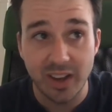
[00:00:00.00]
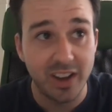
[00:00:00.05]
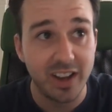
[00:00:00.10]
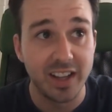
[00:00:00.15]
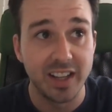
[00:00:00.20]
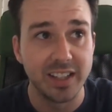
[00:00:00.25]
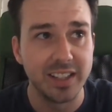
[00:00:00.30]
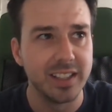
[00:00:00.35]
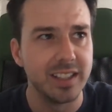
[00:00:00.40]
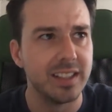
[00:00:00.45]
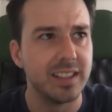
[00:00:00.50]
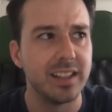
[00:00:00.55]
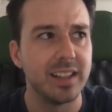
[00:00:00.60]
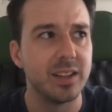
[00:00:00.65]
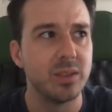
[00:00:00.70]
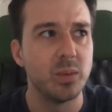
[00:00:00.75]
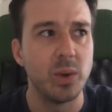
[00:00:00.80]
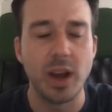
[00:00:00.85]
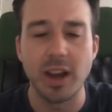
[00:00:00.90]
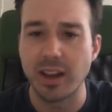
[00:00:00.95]
on
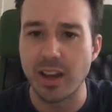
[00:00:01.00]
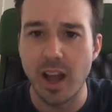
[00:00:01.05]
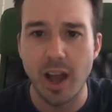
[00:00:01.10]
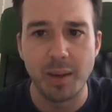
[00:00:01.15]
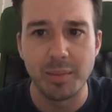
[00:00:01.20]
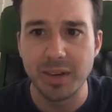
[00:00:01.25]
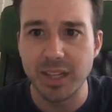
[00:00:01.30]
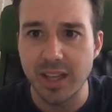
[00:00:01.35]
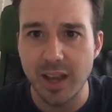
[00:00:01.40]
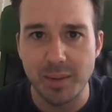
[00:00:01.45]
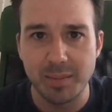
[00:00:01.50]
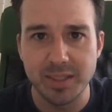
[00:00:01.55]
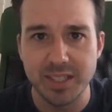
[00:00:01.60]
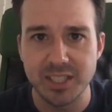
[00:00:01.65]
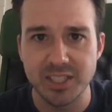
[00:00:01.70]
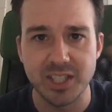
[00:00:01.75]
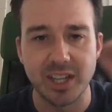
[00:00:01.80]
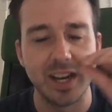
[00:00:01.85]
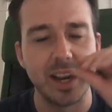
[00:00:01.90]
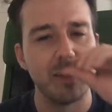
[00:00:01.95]
a comedy
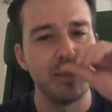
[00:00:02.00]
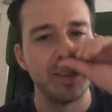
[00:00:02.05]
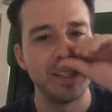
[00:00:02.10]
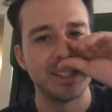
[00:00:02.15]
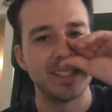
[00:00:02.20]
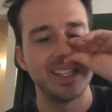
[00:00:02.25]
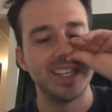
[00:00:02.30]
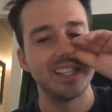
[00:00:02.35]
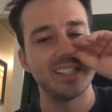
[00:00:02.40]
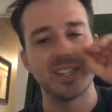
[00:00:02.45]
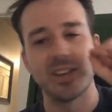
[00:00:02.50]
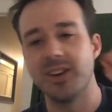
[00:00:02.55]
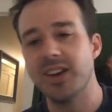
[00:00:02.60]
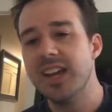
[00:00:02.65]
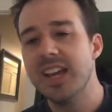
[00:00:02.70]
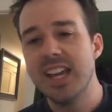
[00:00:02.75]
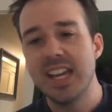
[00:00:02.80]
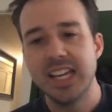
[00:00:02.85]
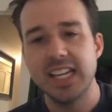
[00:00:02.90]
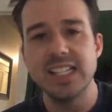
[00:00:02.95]
competition on NBC. So
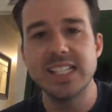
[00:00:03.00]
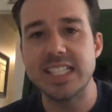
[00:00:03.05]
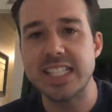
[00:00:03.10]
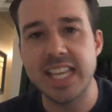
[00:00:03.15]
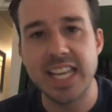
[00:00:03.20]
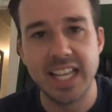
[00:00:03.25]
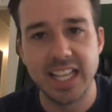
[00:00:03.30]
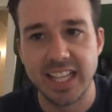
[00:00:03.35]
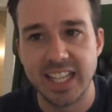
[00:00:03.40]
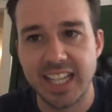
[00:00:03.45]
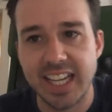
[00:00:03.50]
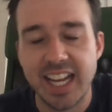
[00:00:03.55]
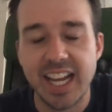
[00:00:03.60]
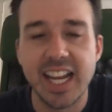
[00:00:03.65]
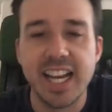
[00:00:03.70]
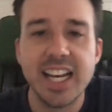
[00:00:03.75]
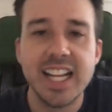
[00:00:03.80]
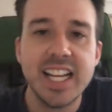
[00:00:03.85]
he's killing it.